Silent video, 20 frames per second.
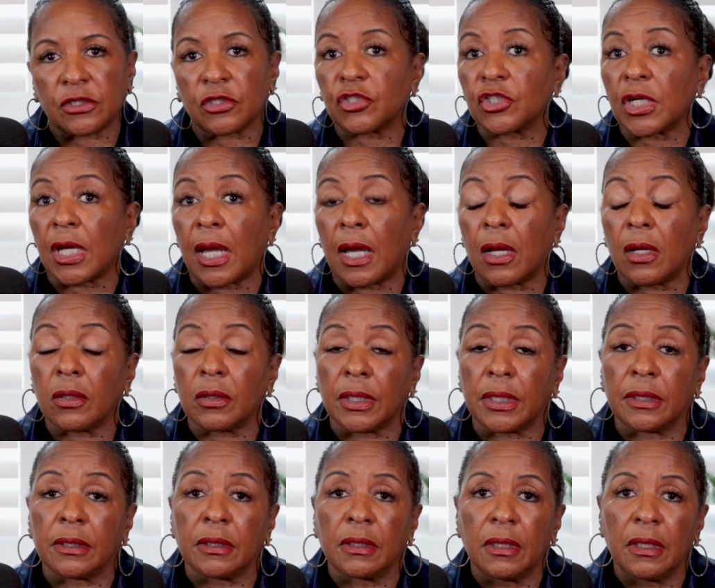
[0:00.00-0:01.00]
a
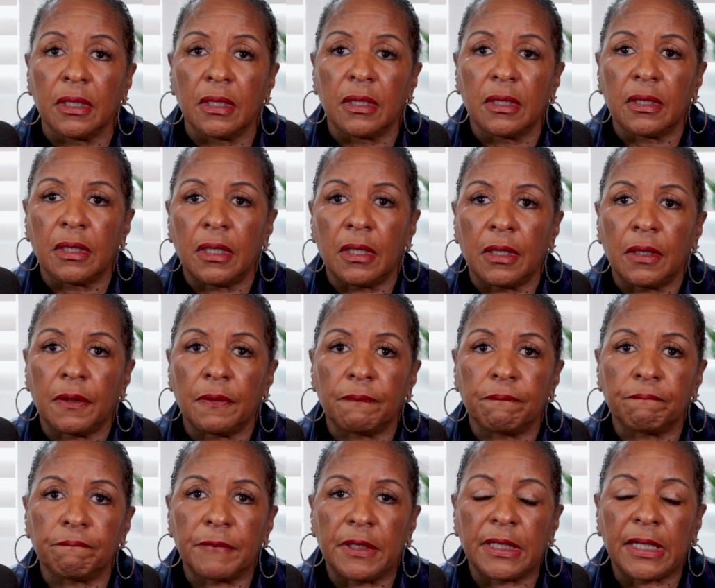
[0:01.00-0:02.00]
child,
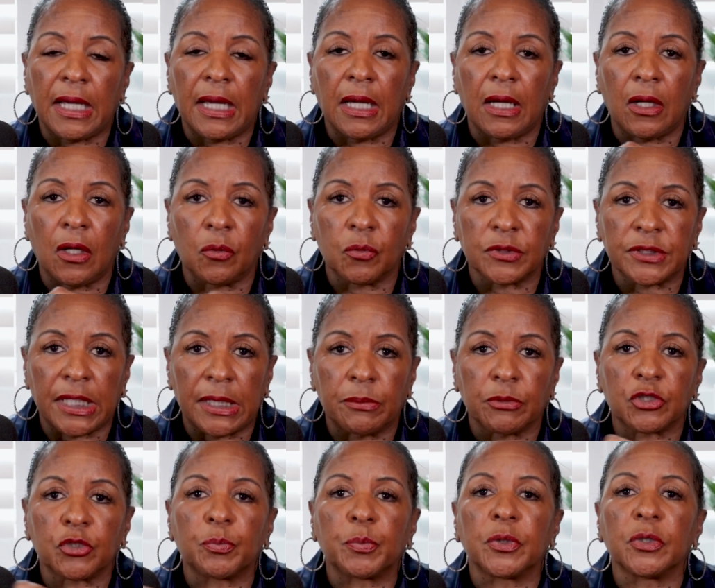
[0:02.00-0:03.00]
and how I was
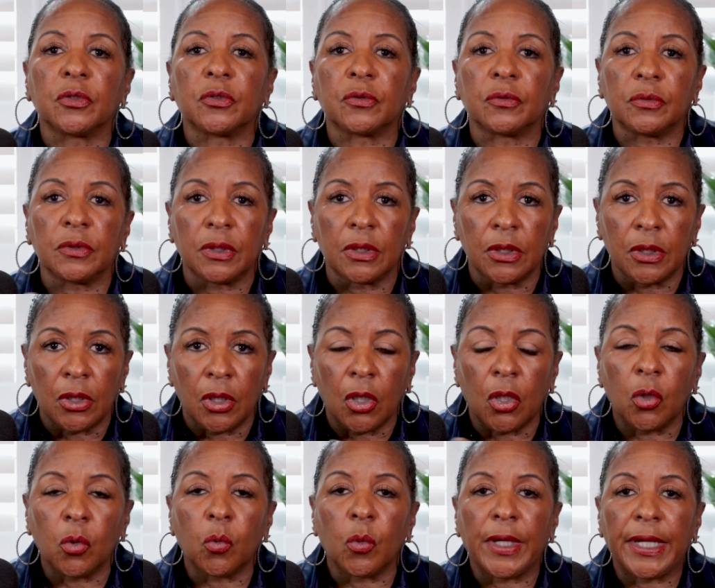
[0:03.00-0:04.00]
able to peel
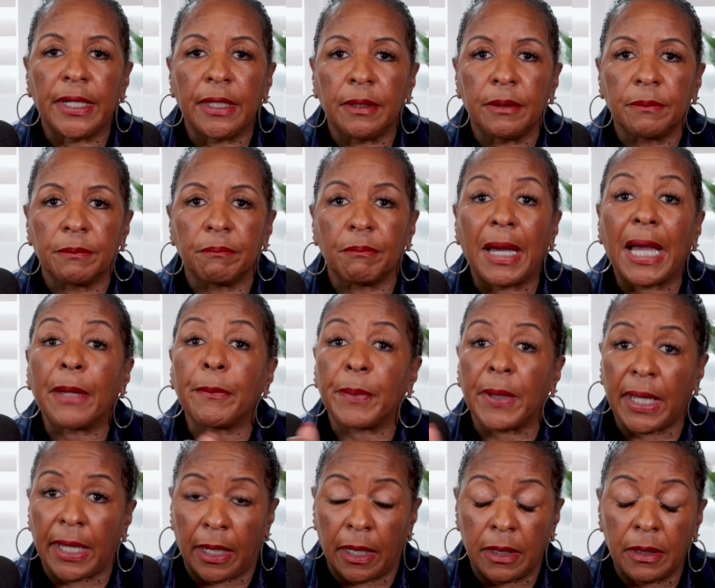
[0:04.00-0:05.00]
away my
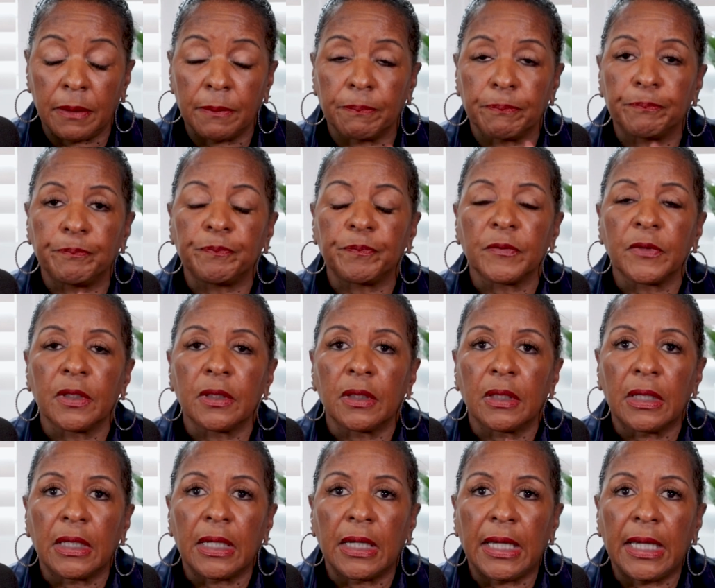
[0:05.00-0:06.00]
pain
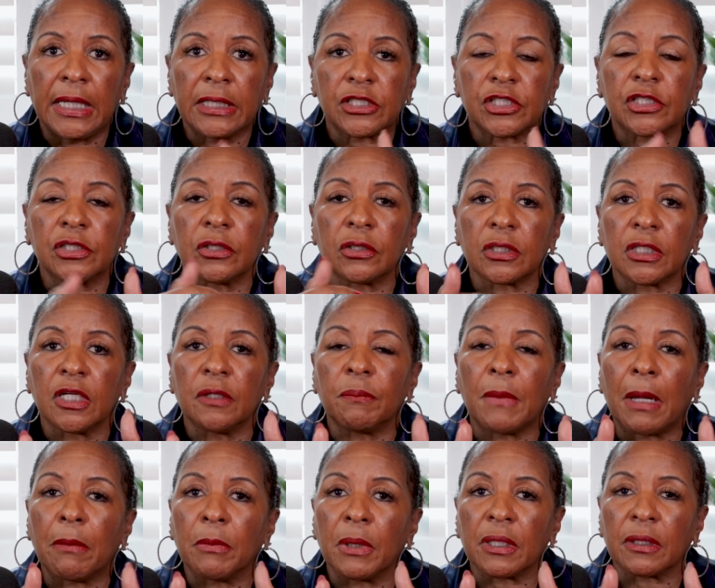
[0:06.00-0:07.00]
and still love
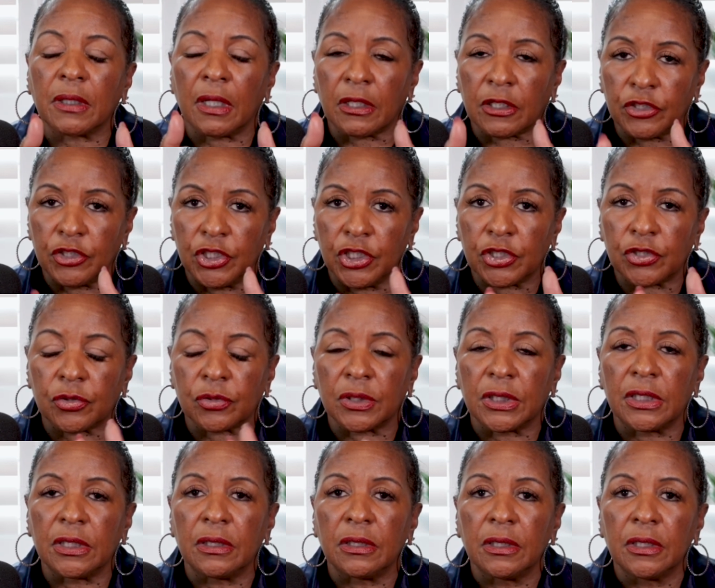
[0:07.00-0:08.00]
my mother
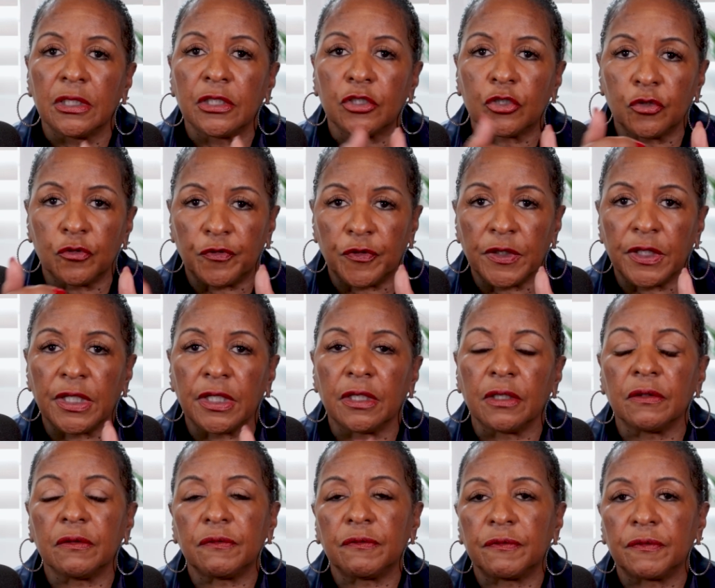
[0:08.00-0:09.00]
unconditionally, to
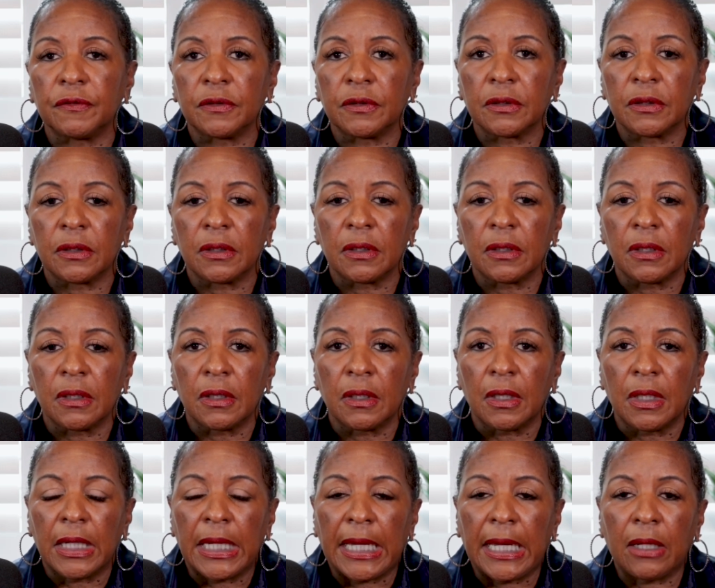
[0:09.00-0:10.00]
forgive.
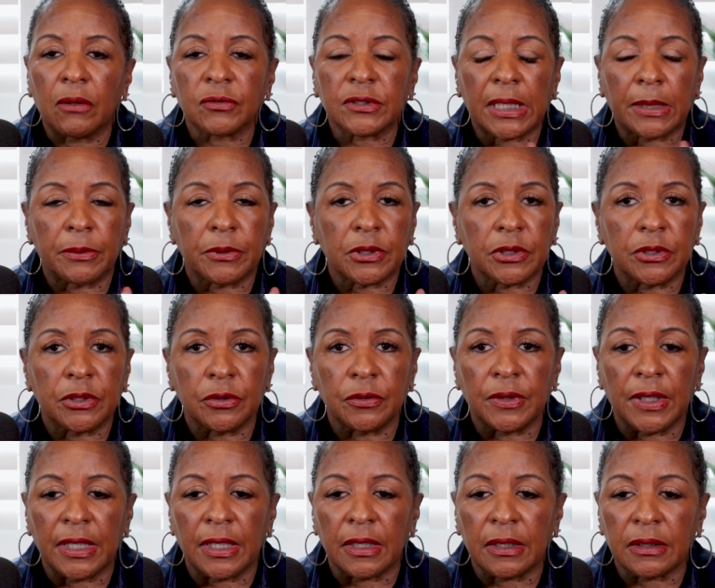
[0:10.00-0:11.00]
I was able to do
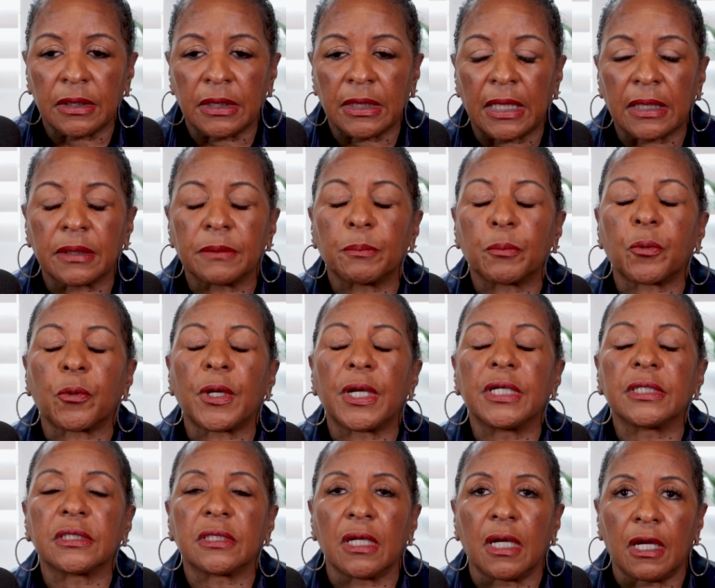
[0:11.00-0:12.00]
that, and I
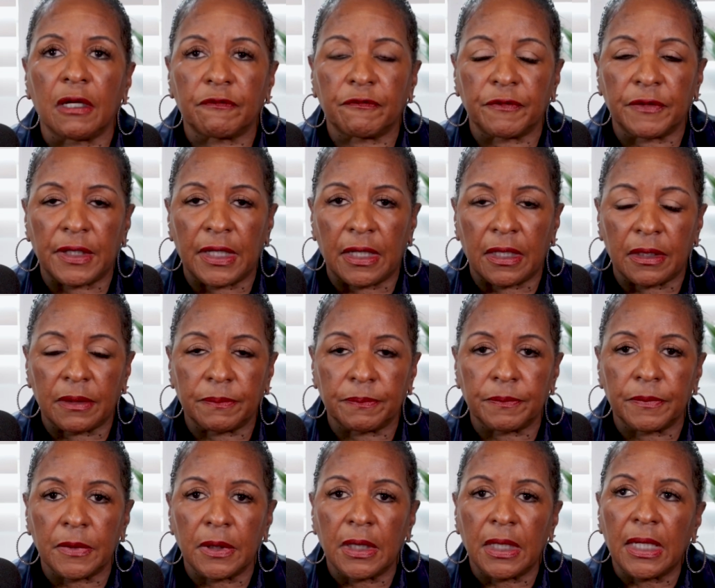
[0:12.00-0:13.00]
praise God for that.
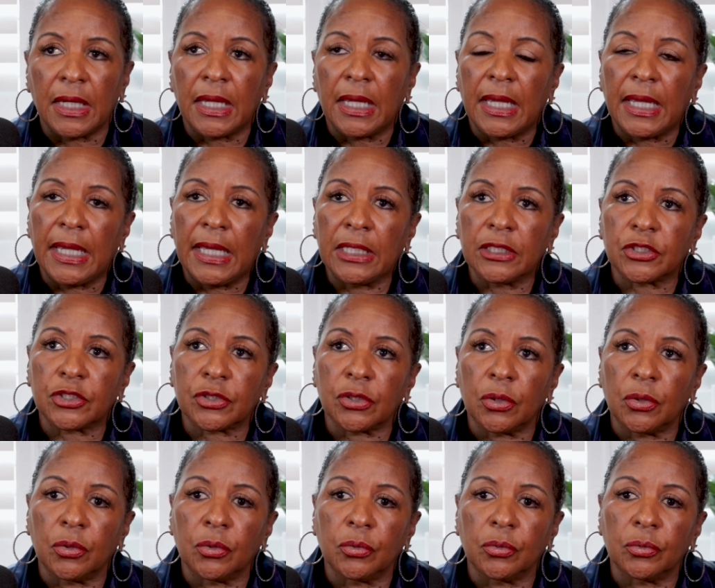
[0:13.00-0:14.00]
And
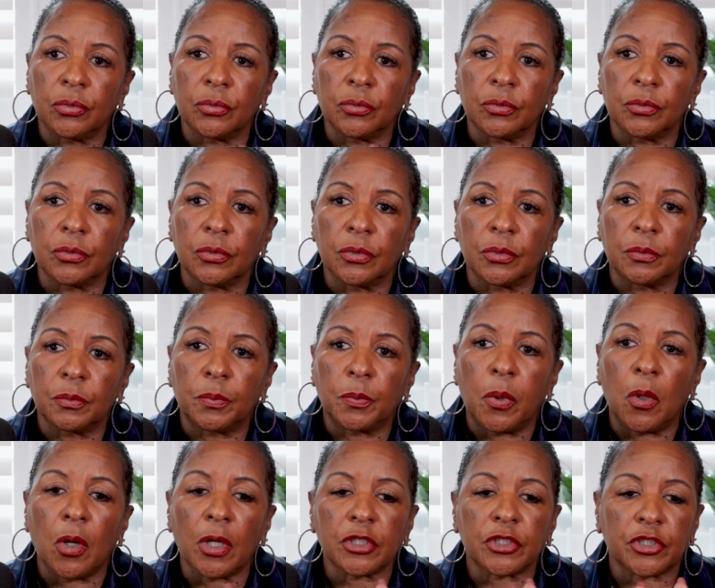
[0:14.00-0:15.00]
so
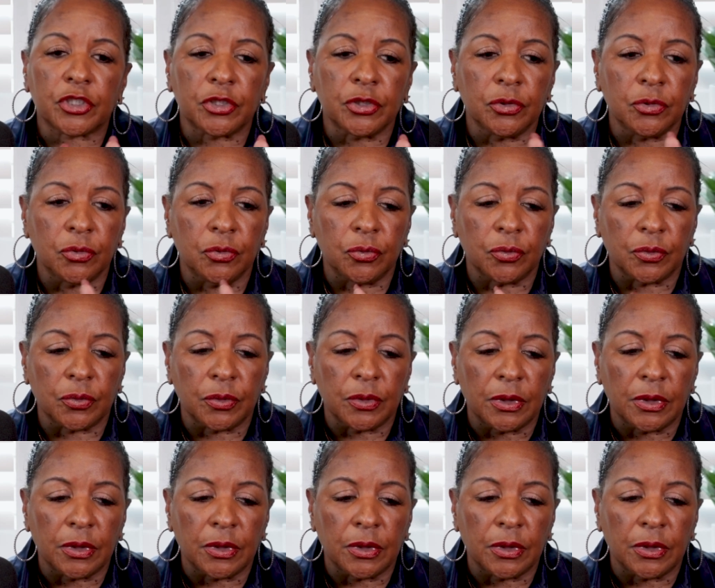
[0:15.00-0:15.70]
part two,